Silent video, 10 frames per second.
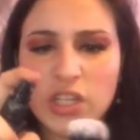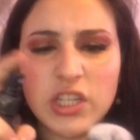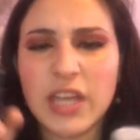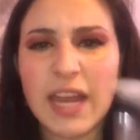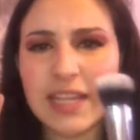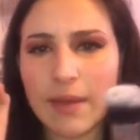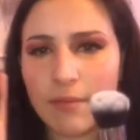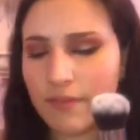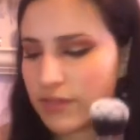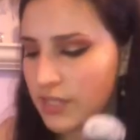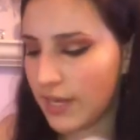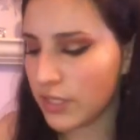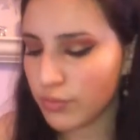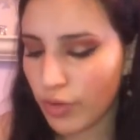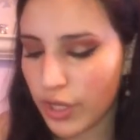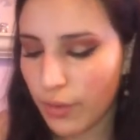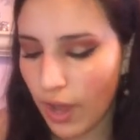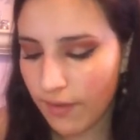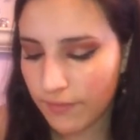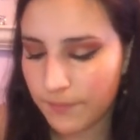just any type of setting spray you
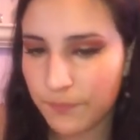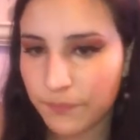have,